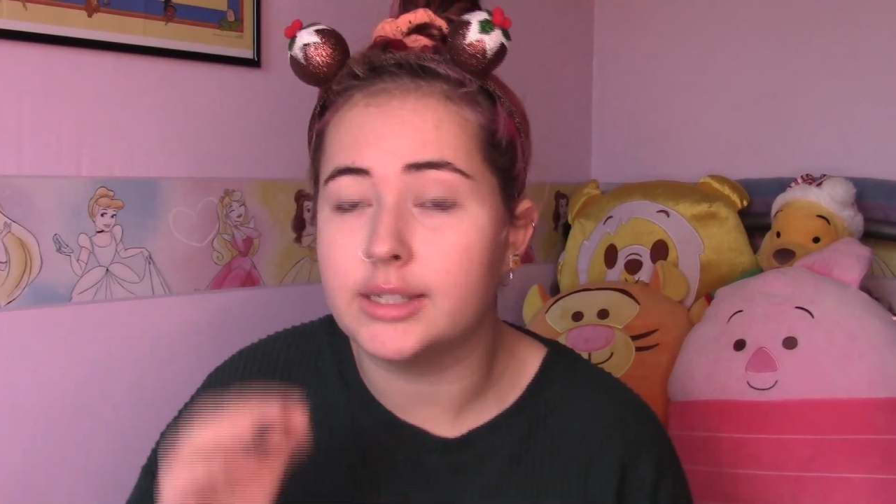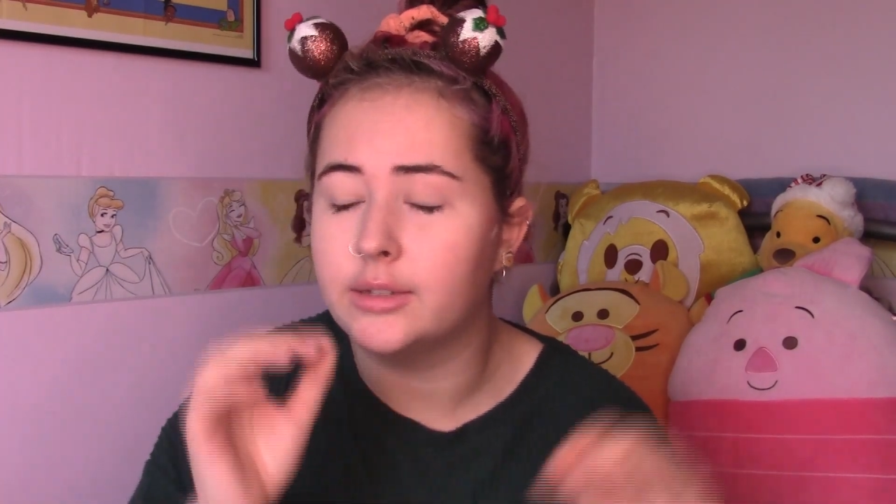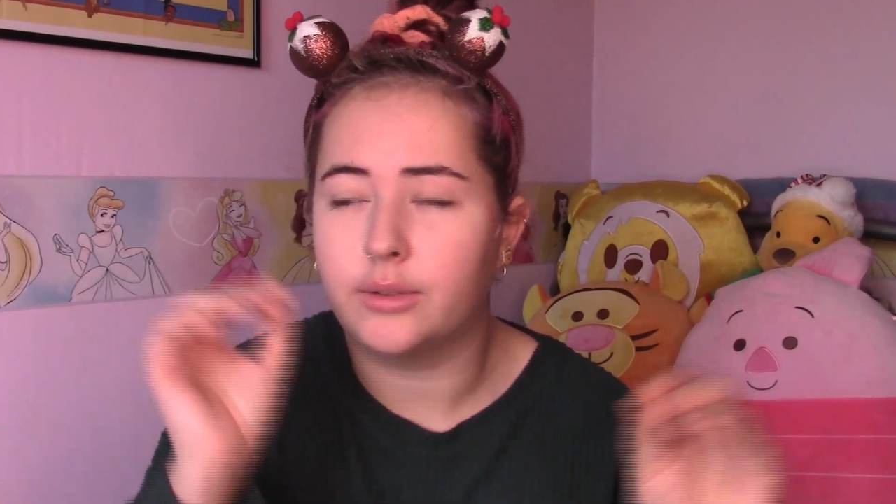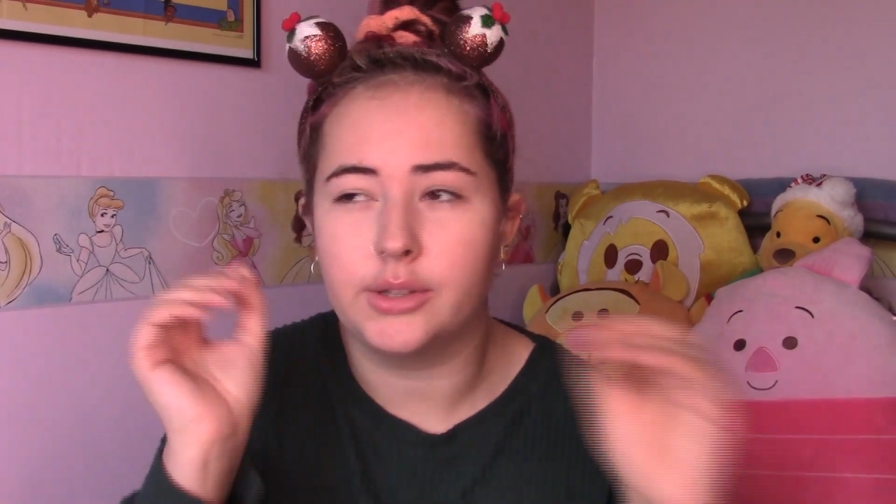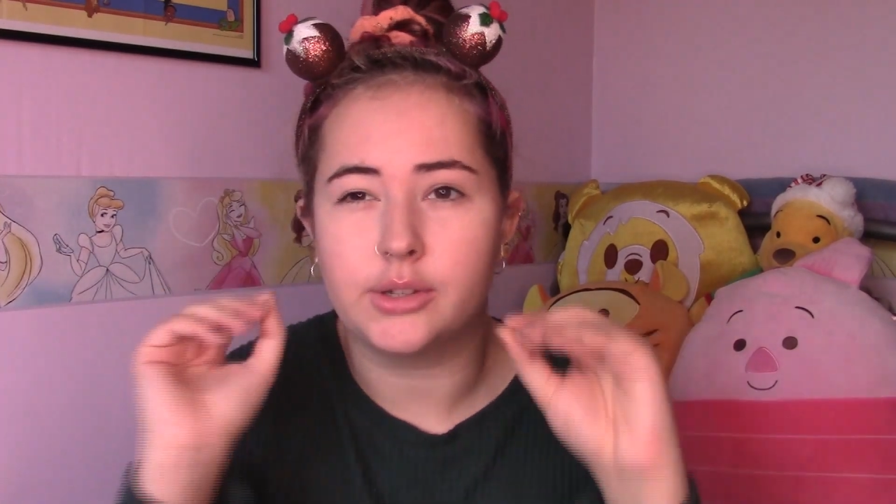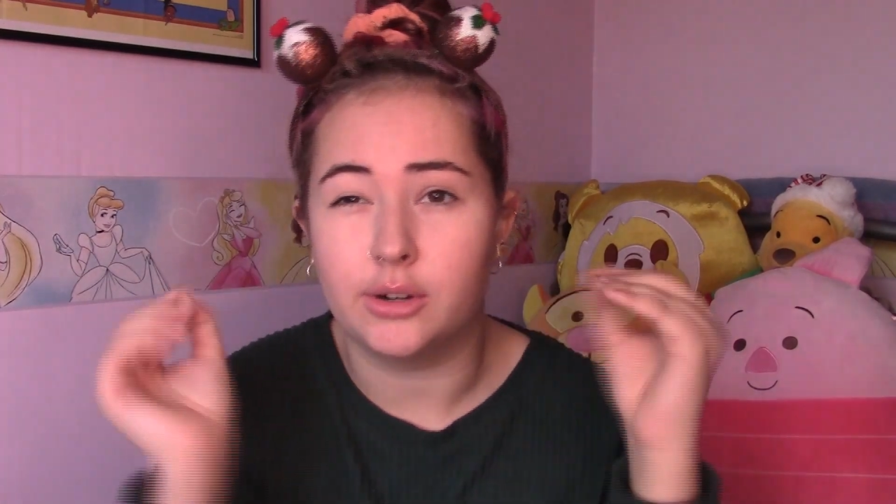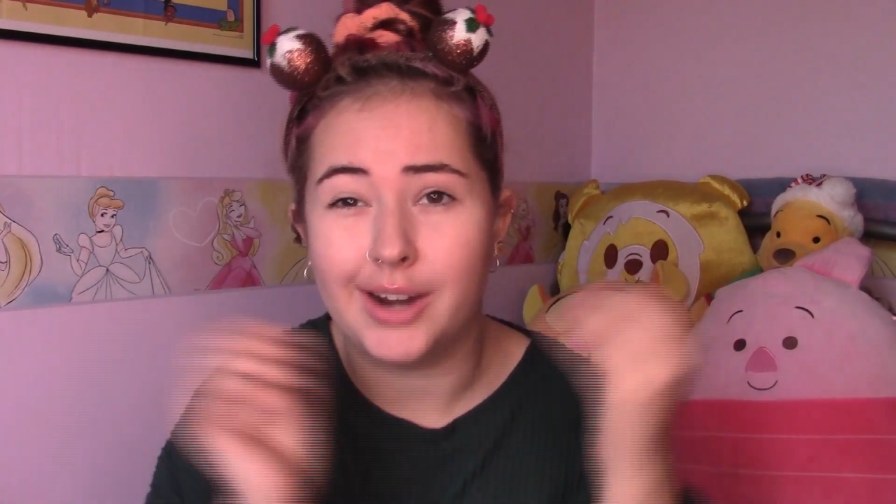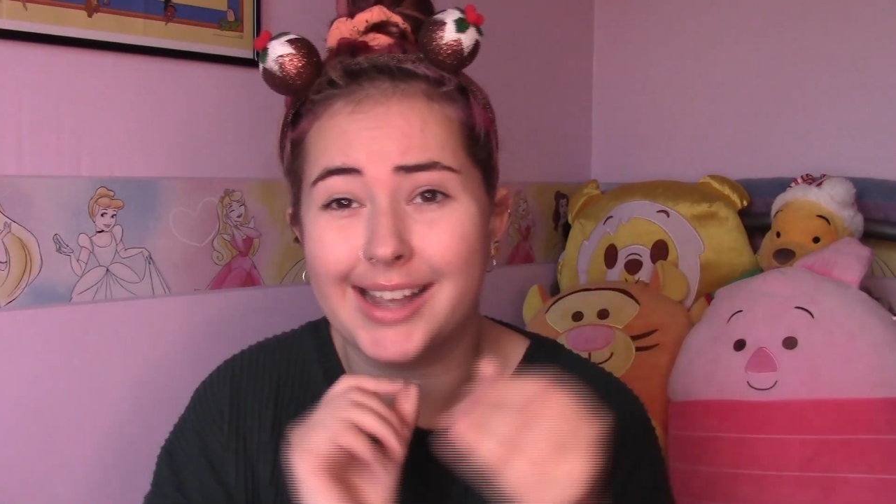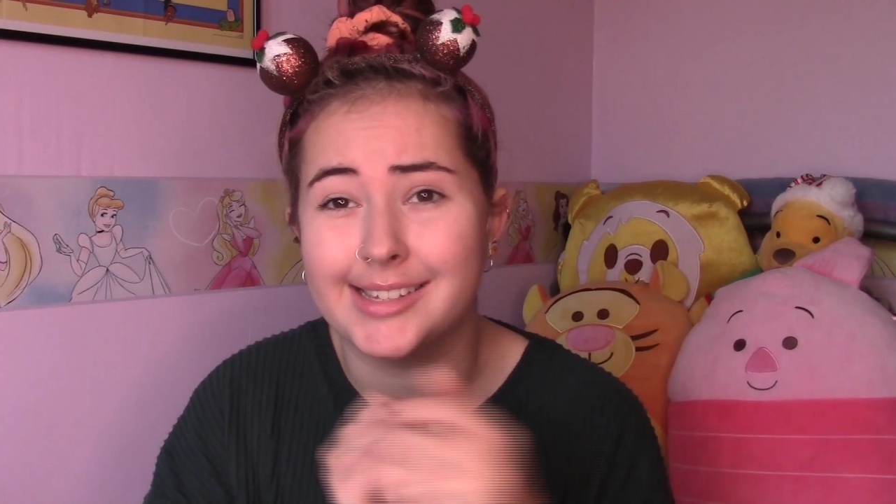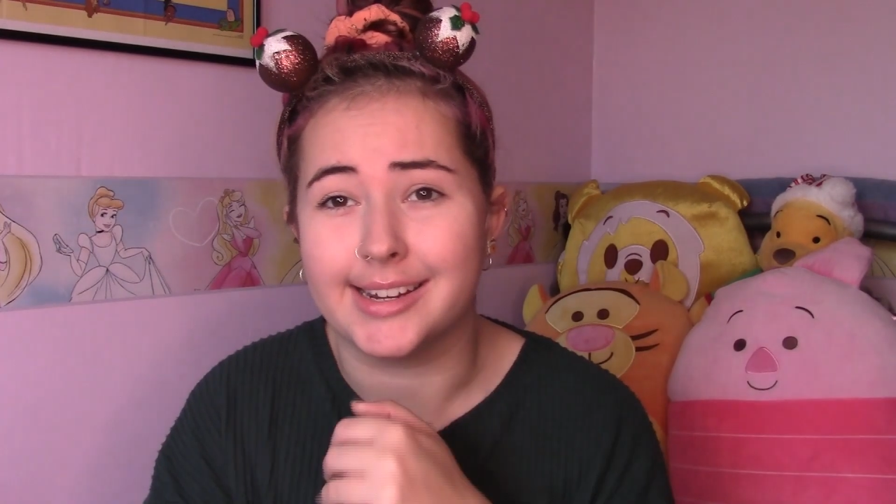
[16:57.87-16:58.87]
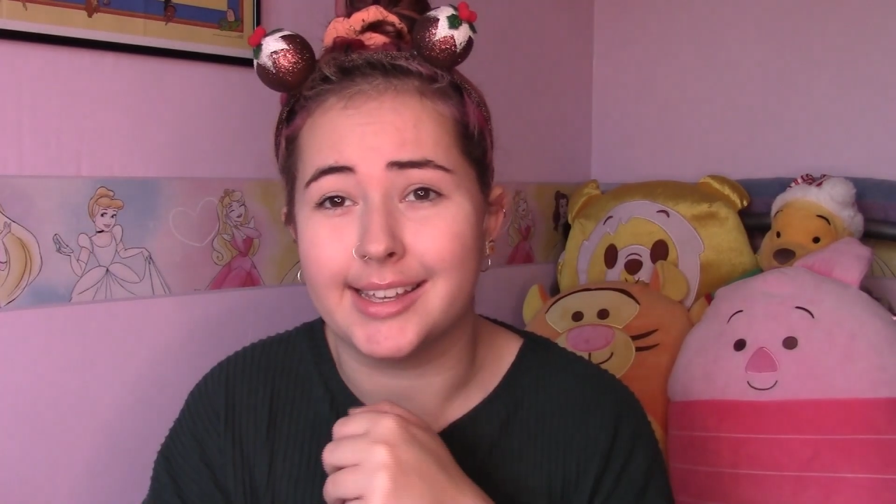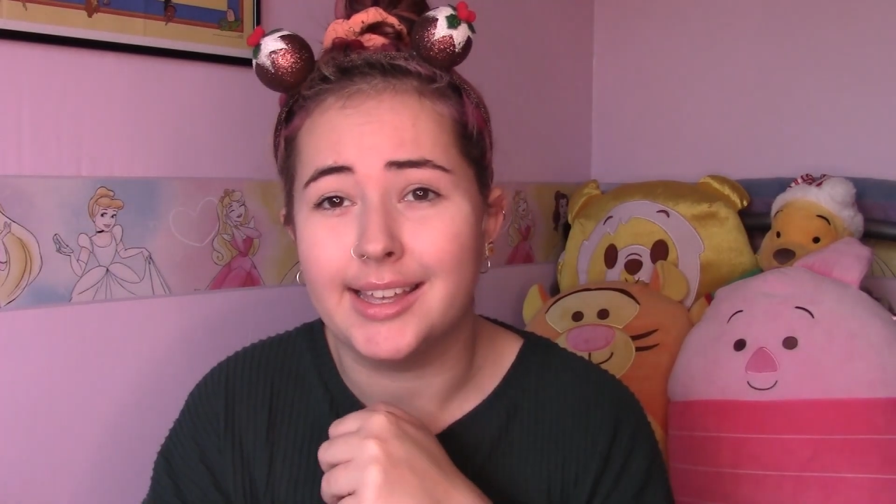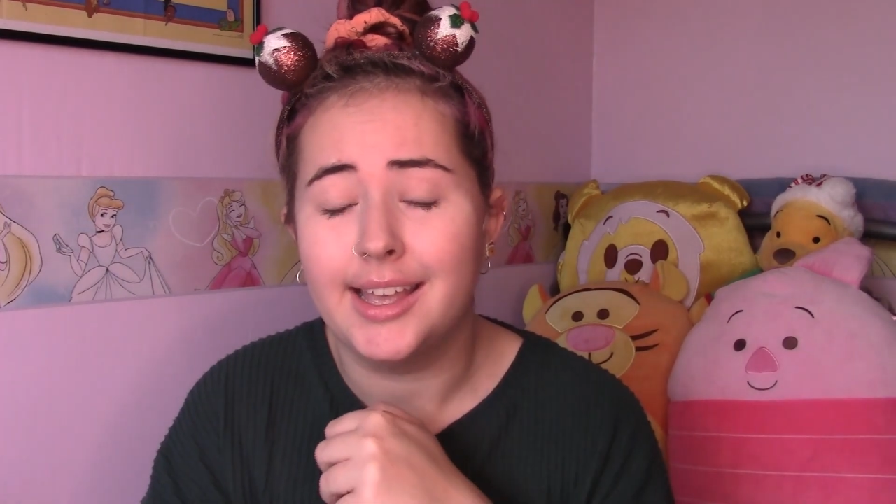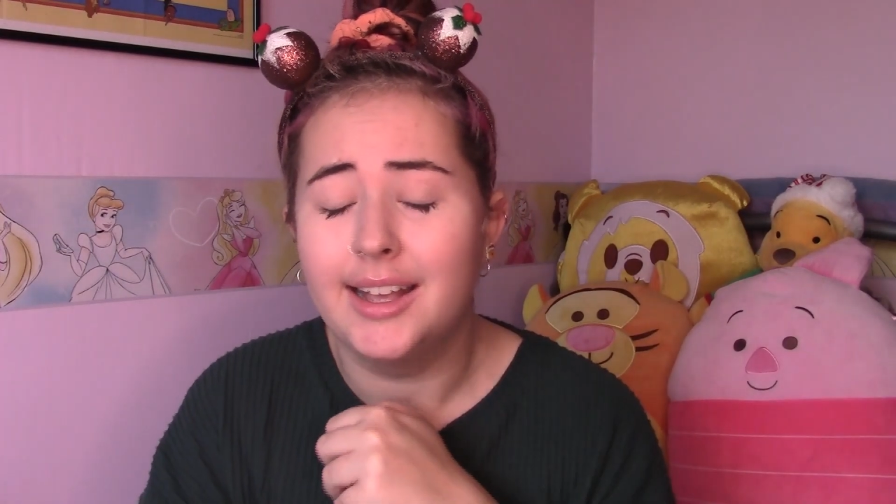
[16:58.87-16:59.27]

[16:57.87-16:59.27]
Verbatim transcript: it's, although it's got cracks in it.